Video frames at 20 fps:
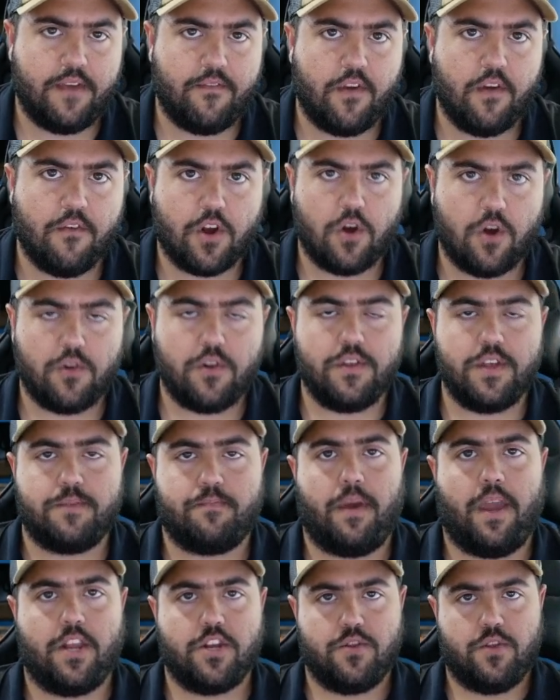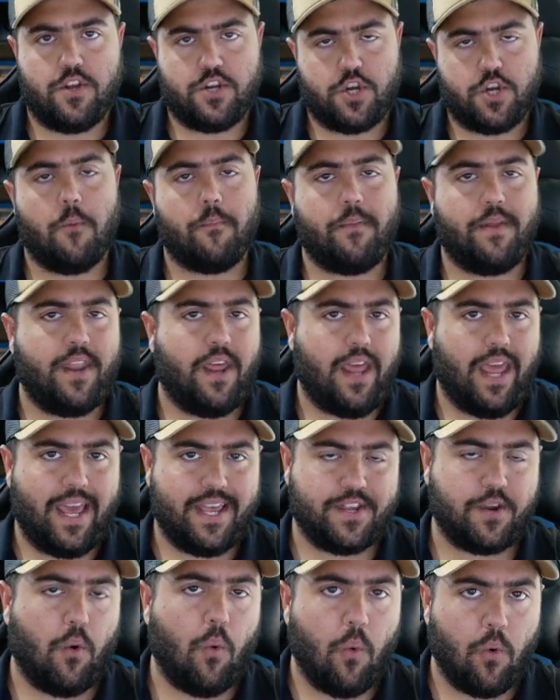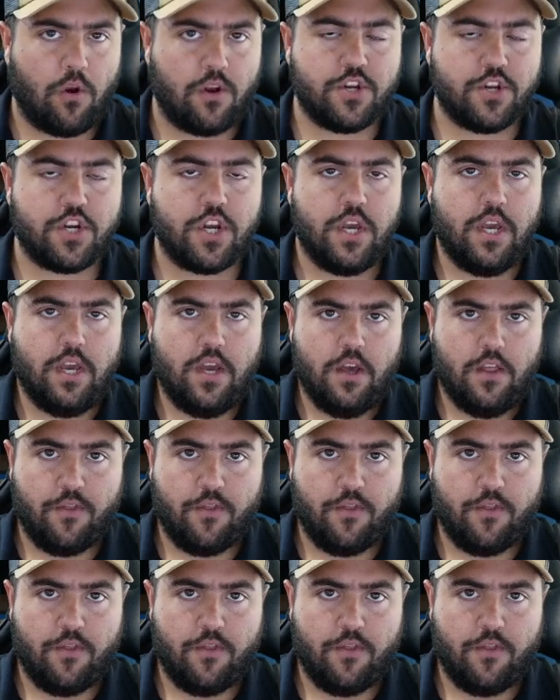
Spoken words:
if you ever go to this page and they show up as orange,